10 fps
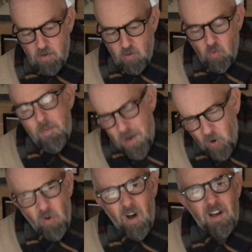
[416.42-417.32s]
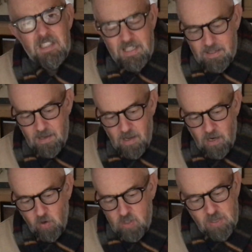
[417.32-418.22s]
We'll be all right.
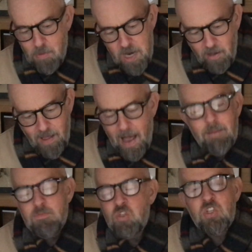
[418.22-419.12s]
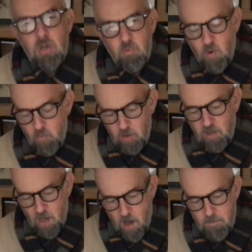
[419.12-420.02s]
Look, something will happen. Someone will
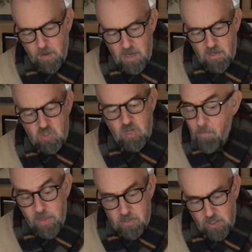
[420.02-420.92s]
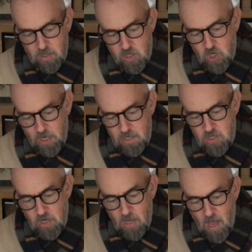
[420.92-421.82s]
come. Something's going to
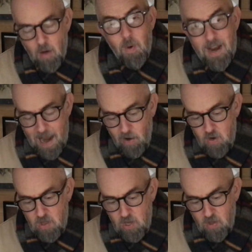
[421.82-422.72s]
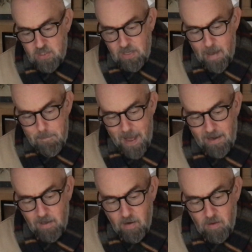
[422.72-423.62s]
change. And when Aaron and the others get
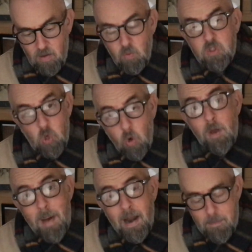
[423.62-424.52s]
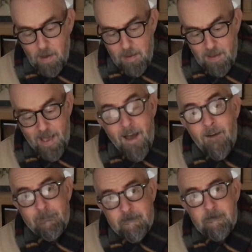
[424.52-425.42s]
back, we'll talk about it maybe, yeah?
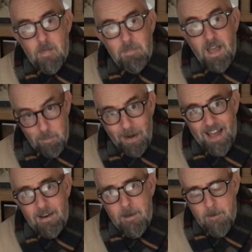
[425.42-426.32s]
Make a plan?